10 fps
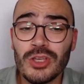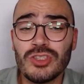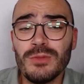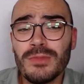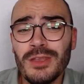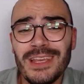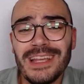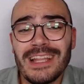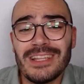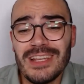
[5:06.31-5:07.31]
something you
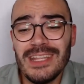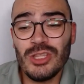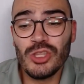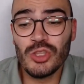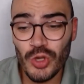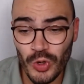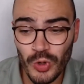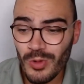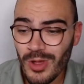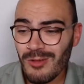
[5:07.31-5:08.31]
can actually
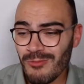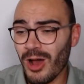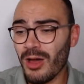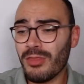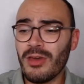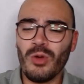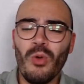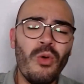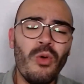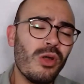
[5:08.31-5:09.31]
do rather than
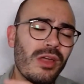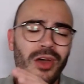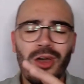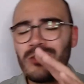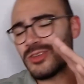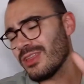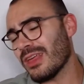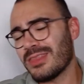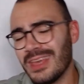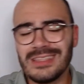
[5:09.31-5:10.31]
all of those other
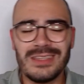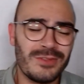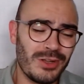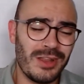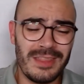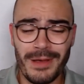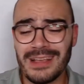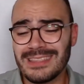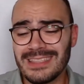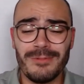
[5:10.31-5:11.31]
things you've done in the
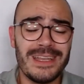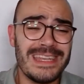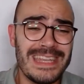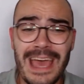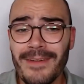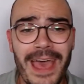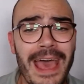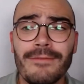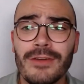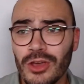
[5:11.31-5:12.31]
past that were never,
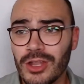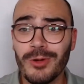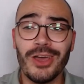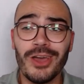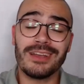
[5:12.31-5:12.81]
ever going to work.